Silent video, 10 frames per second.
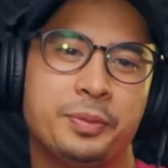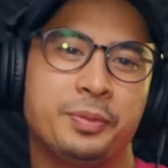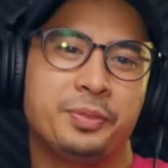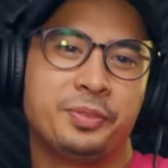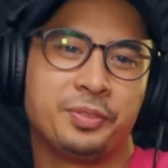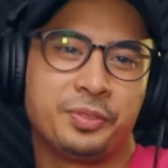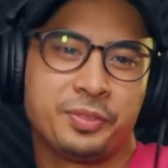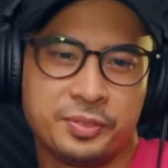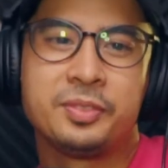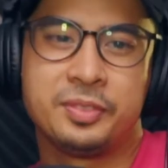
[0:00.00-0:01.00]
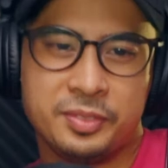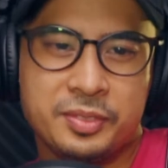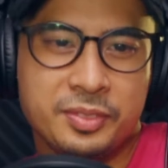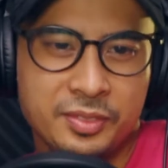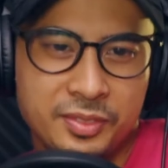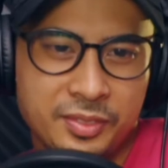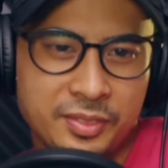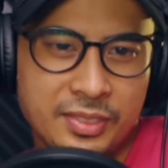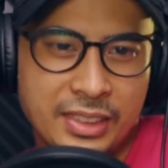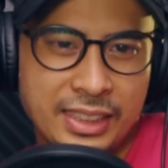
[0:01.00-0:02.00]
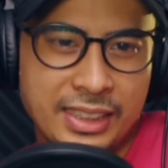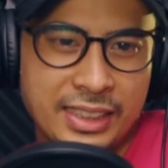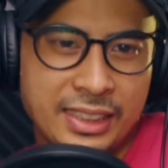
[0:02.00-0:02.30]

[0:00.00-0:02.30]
Right. And so that's one of those things that's